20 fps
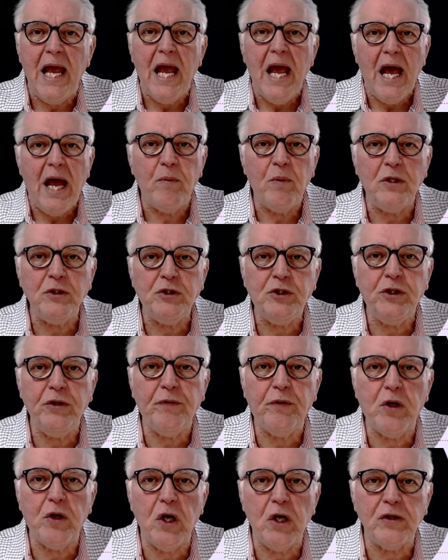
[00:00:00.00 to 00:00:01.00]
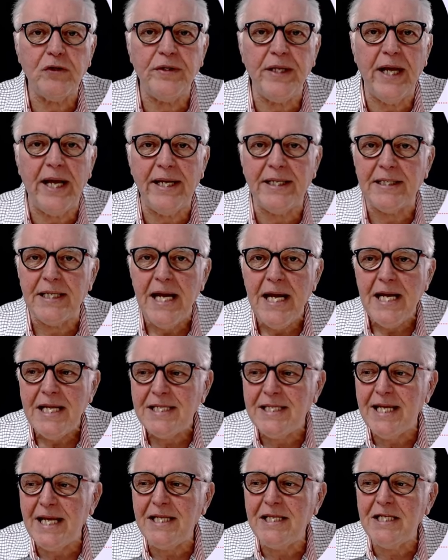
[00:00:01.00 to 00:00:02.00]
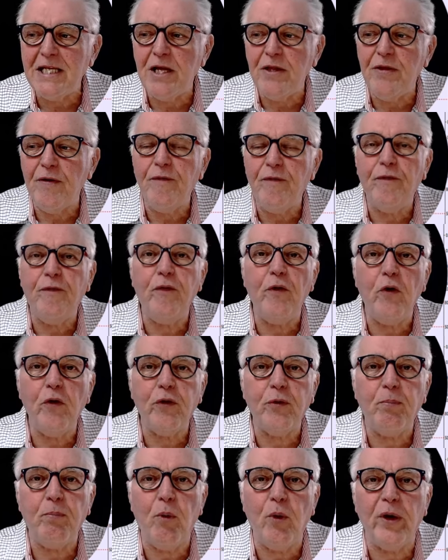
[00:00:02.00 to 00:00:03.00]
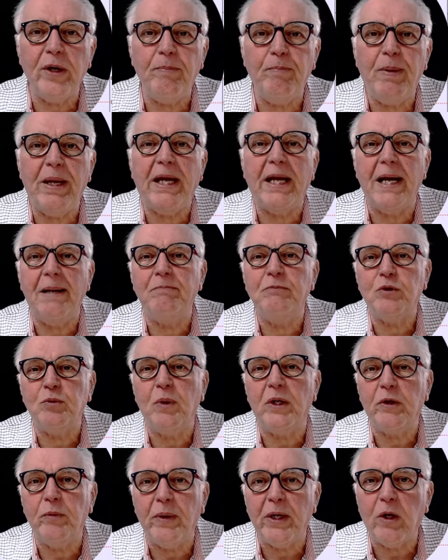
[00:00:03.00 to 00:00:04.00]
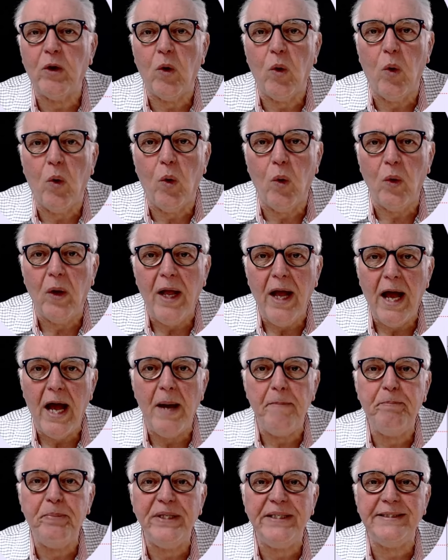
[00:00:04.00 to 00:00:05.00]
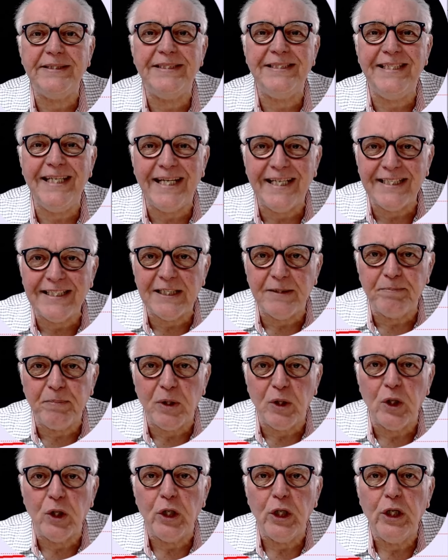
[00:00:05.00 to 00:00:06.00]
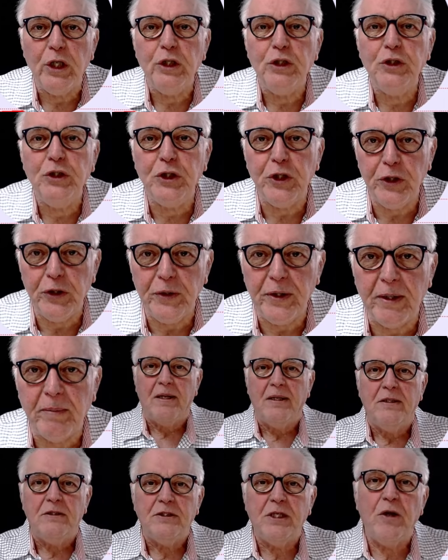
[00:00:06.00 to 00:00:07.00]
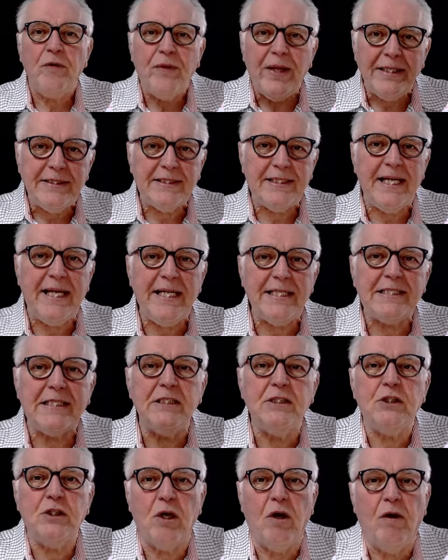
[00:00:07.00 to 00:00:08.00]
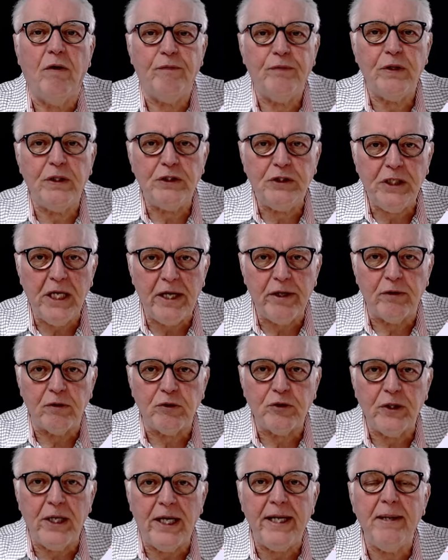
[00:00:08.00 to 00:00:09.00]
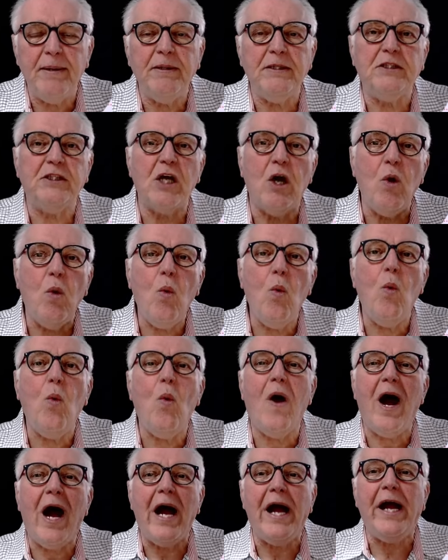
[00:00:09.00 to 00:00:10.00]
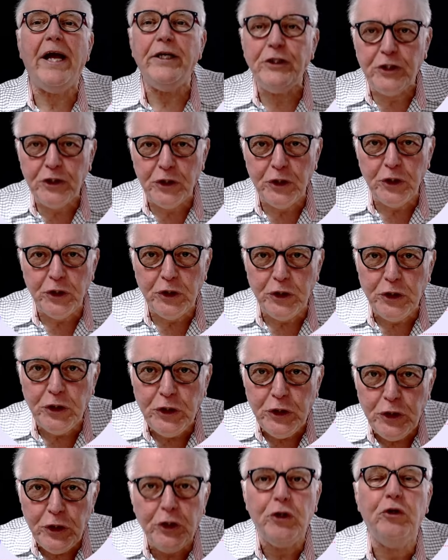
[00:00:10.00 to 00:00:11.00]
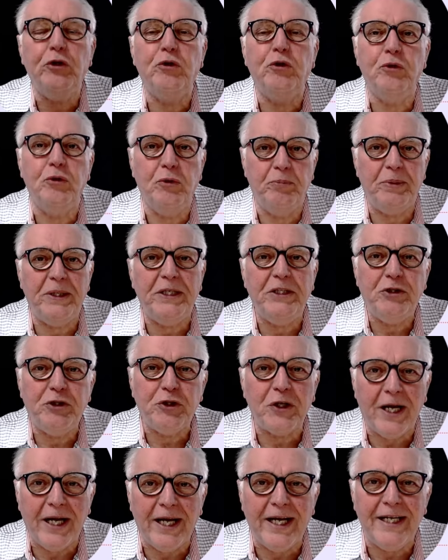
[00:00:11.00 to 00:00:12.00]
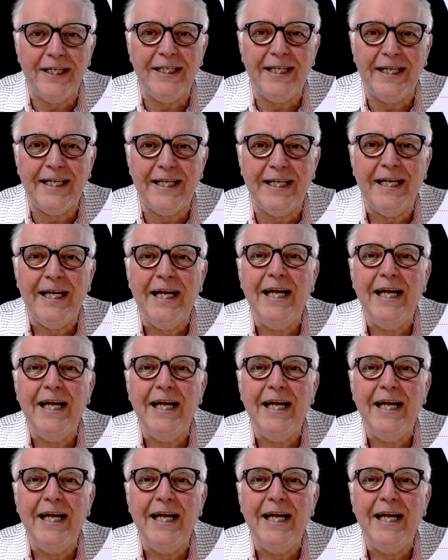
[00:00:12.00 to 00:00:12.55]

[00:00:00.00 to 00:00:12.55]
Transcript: And once you've got that, then the fourth point becomes what we call a predictable turning. So that's the essence of channel trading. So why should you be trading